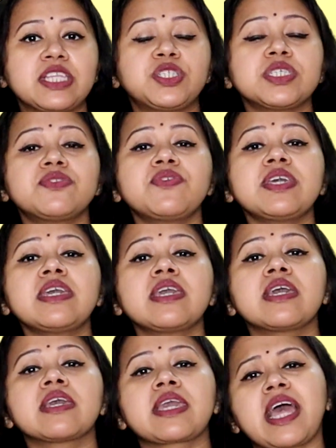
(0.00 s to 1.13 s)

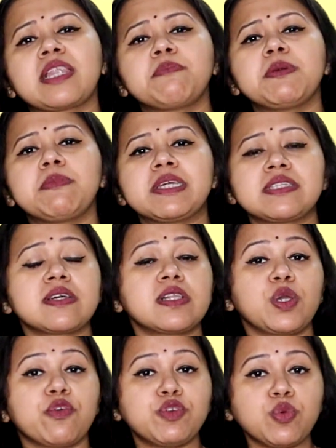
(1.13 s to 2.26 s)
HSV can be
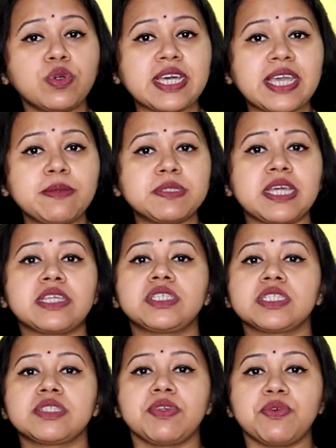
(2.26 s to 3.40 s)
basically of two types,
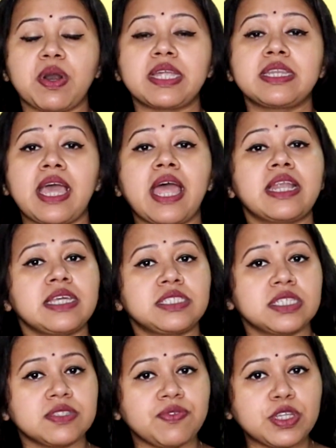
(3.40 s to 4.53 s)
HSV1 and
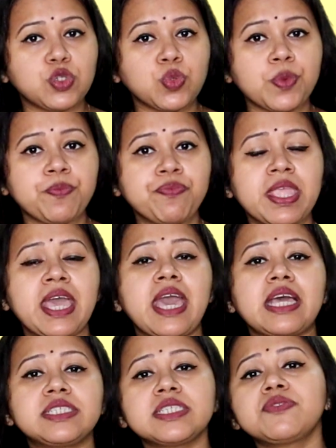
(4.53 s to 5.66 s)
HSV2.
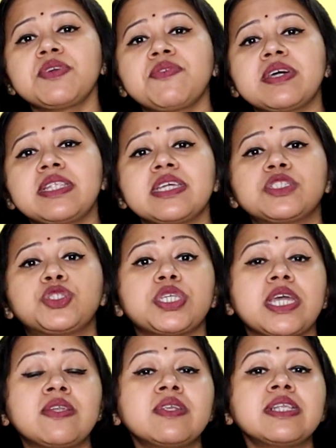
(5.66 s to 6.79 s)
HSV1 is
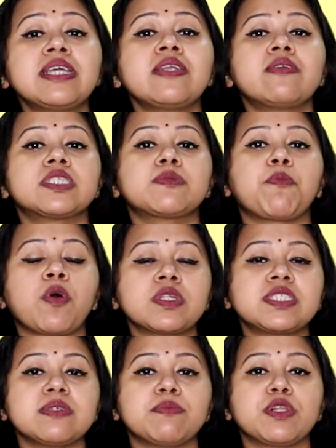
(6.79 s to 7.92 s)
generally
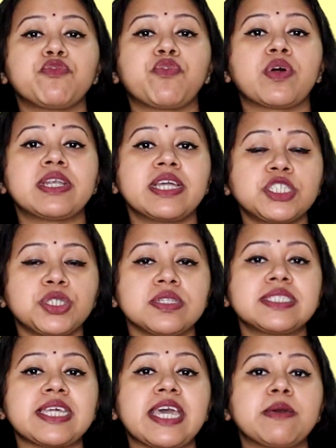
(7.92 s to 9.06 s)
responsible for
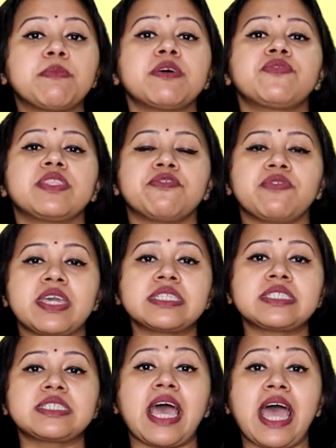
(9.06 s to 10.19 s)
lesions above the
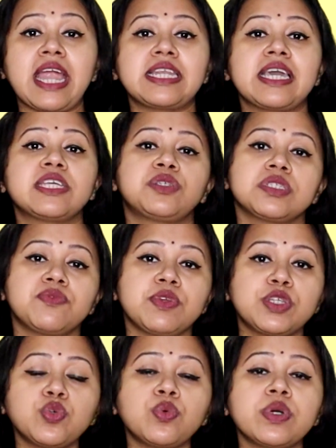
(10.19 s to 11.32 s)
waist and
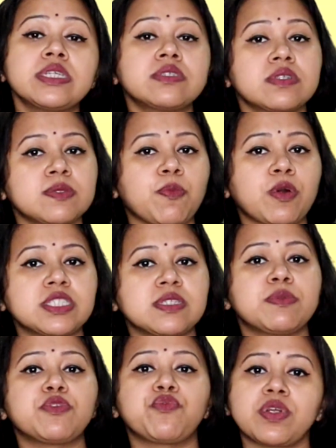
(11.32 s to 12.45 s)
HSV2 is
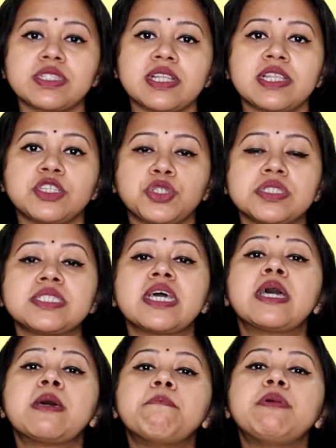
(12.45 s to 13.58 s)
responsible for the lesions
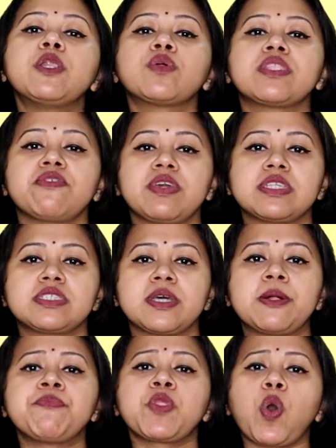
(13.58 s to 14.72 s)
below the
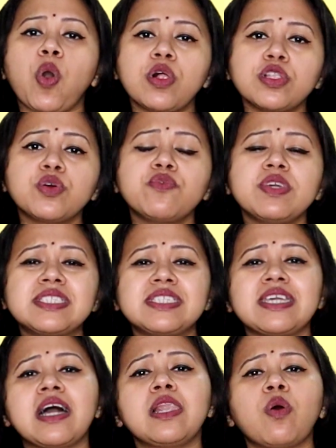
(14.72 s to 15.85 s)
waist. Although we
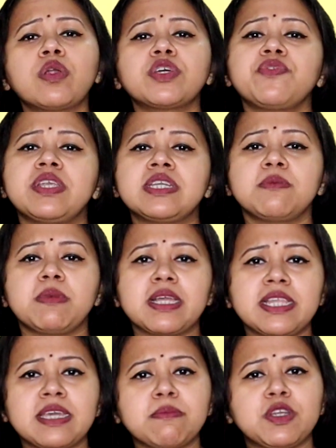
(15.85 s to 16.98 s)
see a lot of
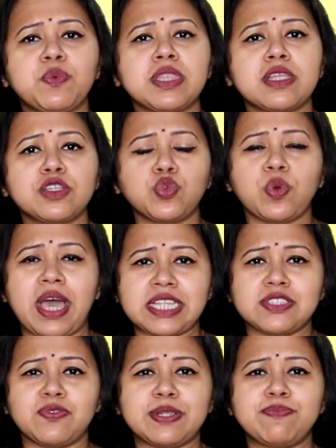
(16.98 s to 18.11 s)
intermingling between the two
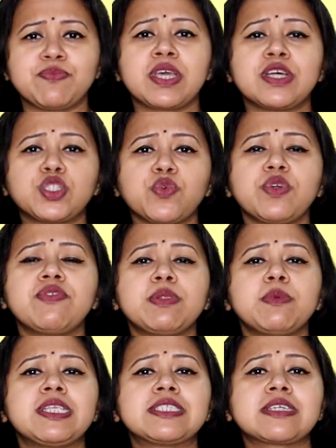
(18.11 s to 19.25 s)
as well. So we
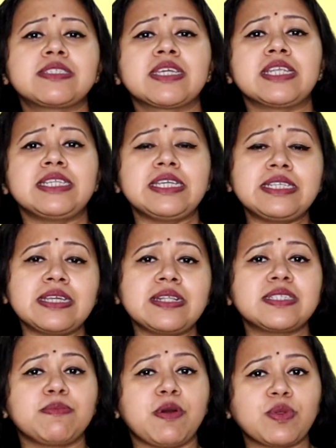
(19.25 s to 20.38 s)
will be discussing in
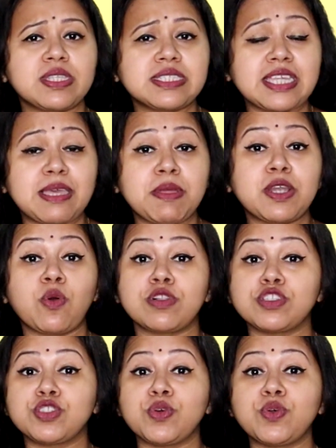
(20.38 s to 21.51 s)
details about the same and
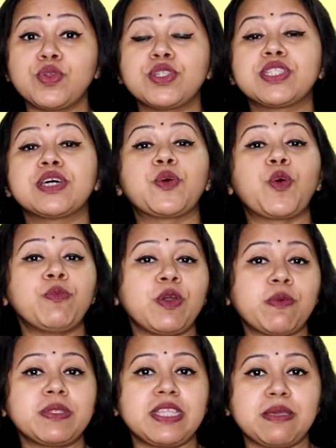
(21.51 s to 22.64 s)
also the
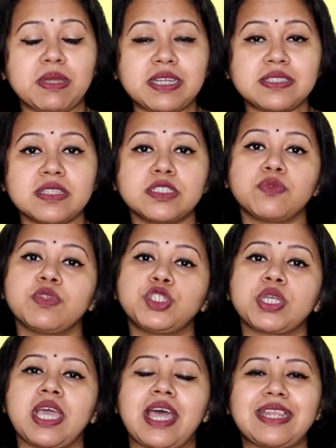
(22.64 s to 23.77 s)
homeopathic medicines
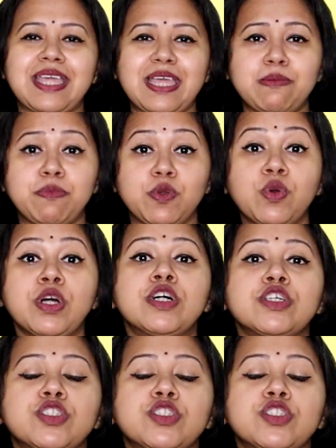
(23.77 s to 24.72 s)
which can help you.